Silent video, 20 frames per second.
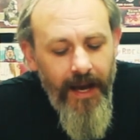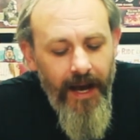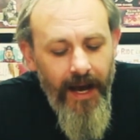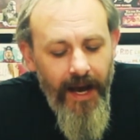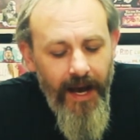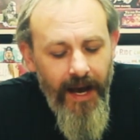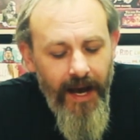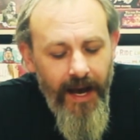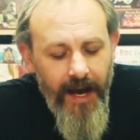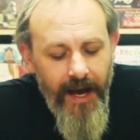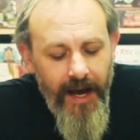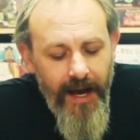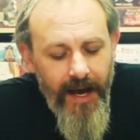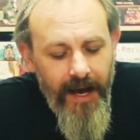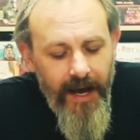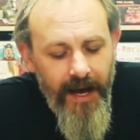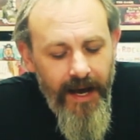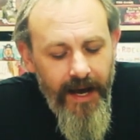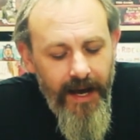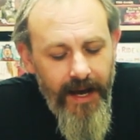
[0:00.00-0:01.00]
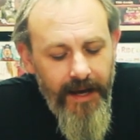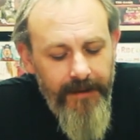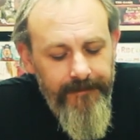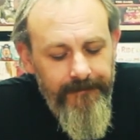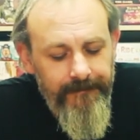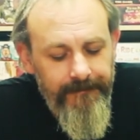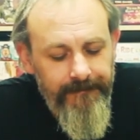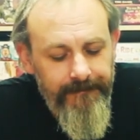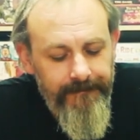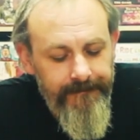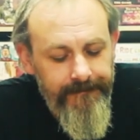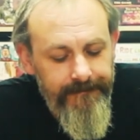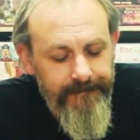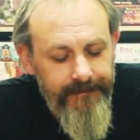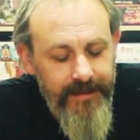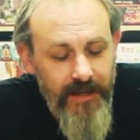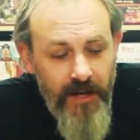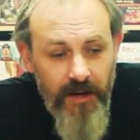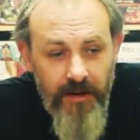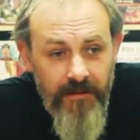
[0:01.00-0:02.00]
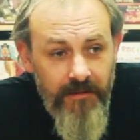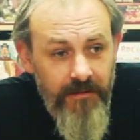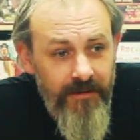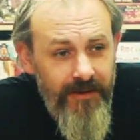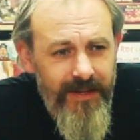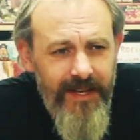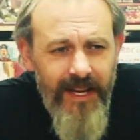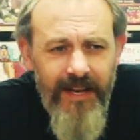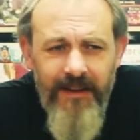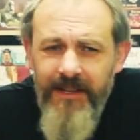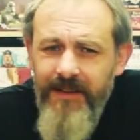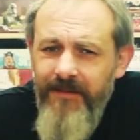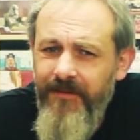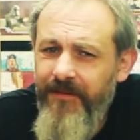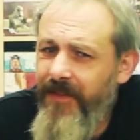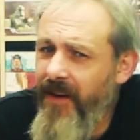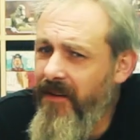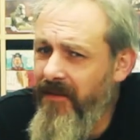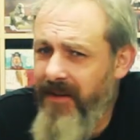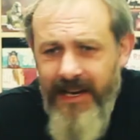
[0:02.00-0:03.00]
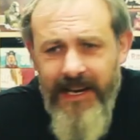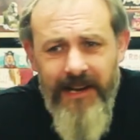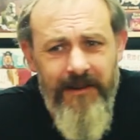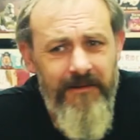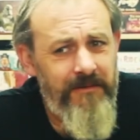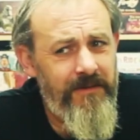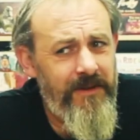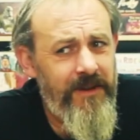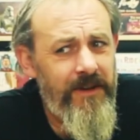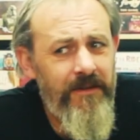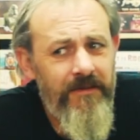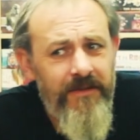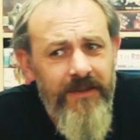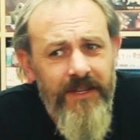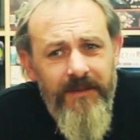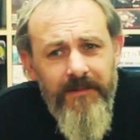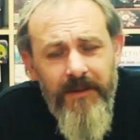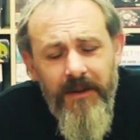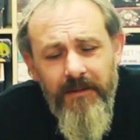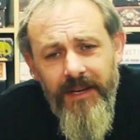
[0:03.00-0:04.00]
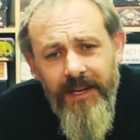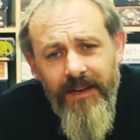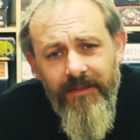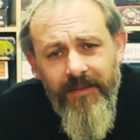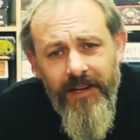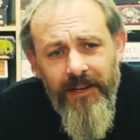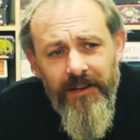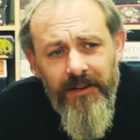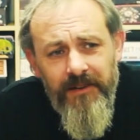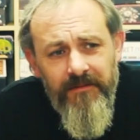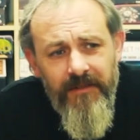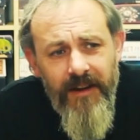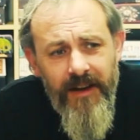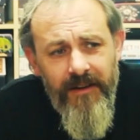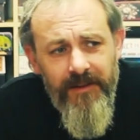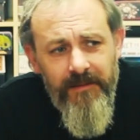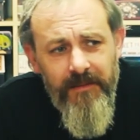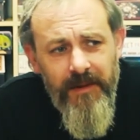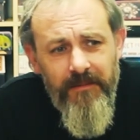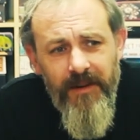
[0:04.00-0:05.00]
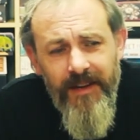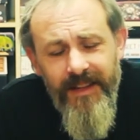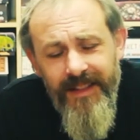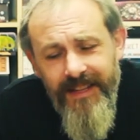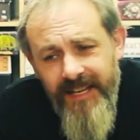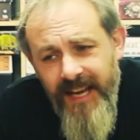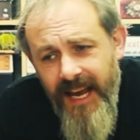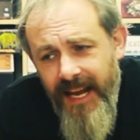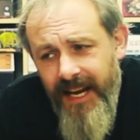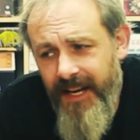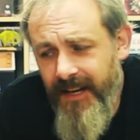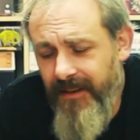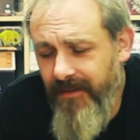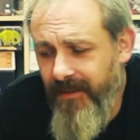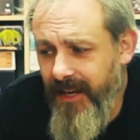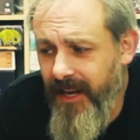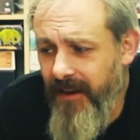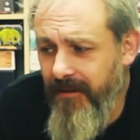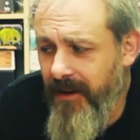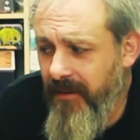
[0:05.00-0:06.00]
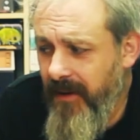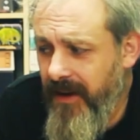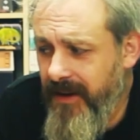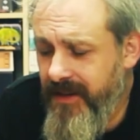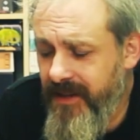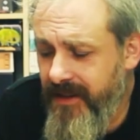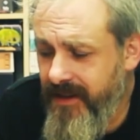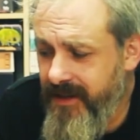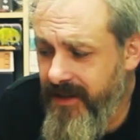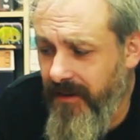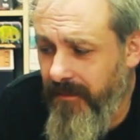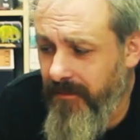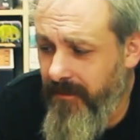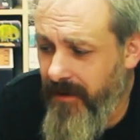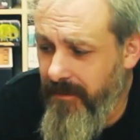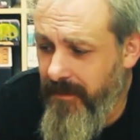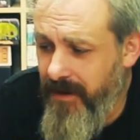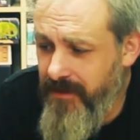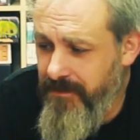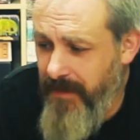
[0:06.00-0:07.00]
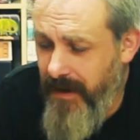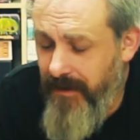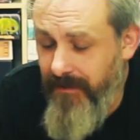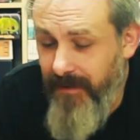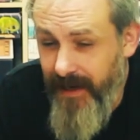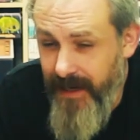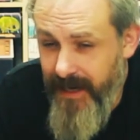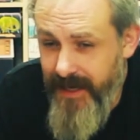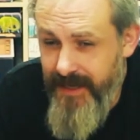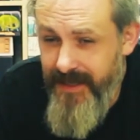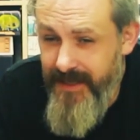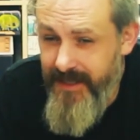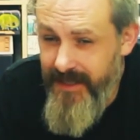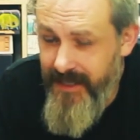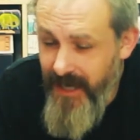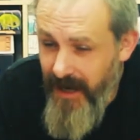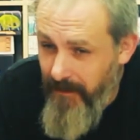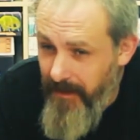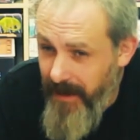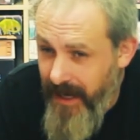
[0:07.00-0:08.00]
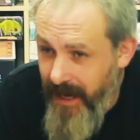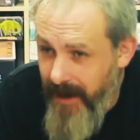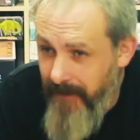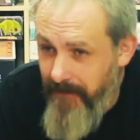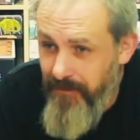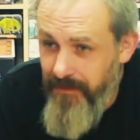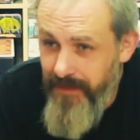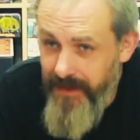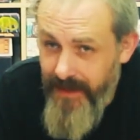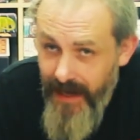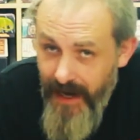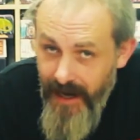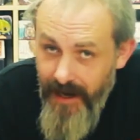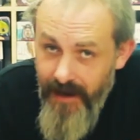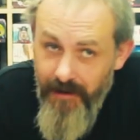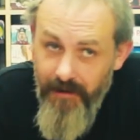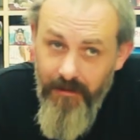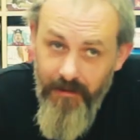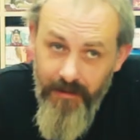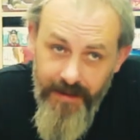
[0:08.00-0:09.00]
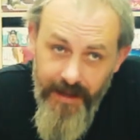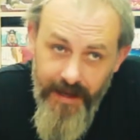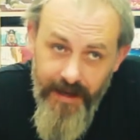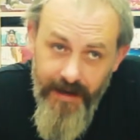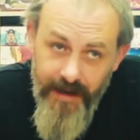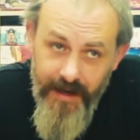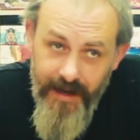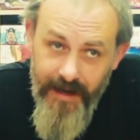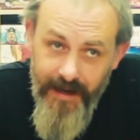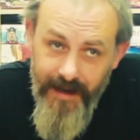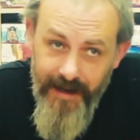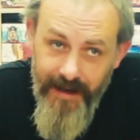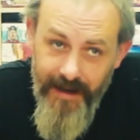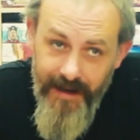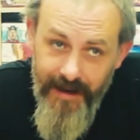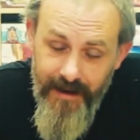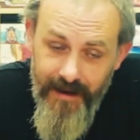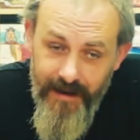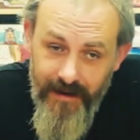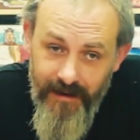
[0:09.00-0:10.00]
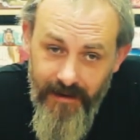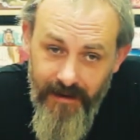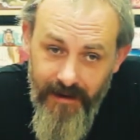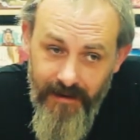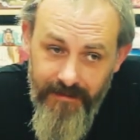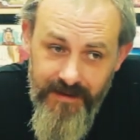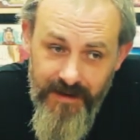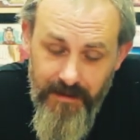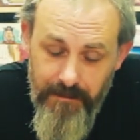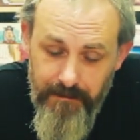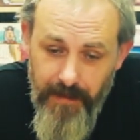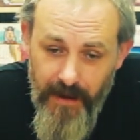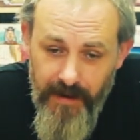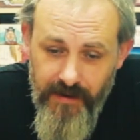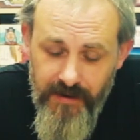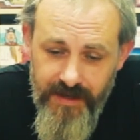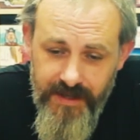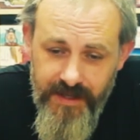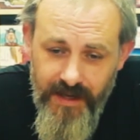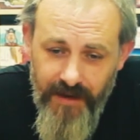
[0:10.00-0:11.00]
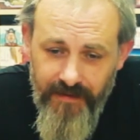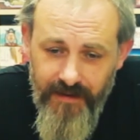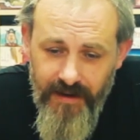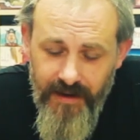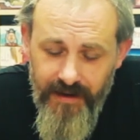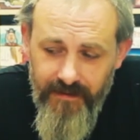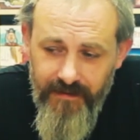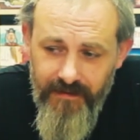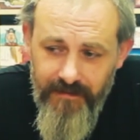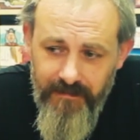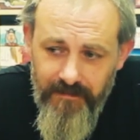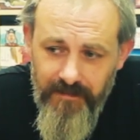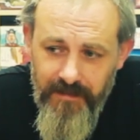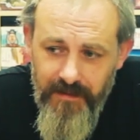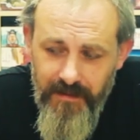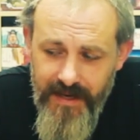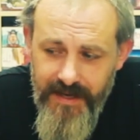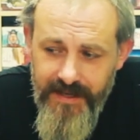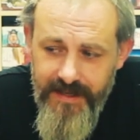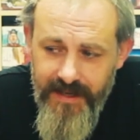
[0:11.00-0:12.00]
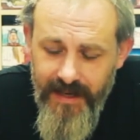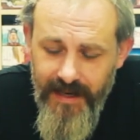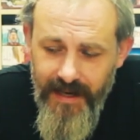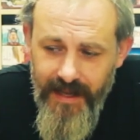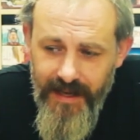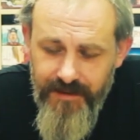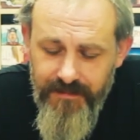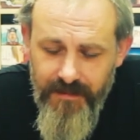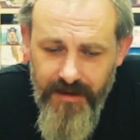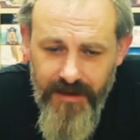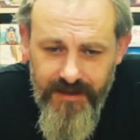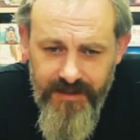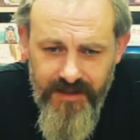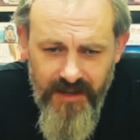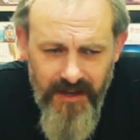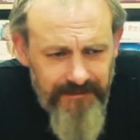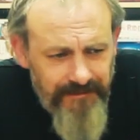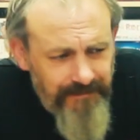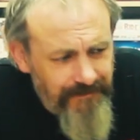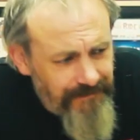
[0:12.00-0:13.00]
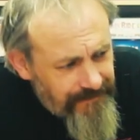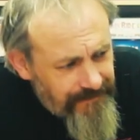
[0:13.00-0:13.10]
Um, news has very little news at the moment. Everybody looks around. I mean, we're at tail end of the year anyway, so there's not really much big releases coming out now. There obviously a bunch of stuff kind of released in the last week or so.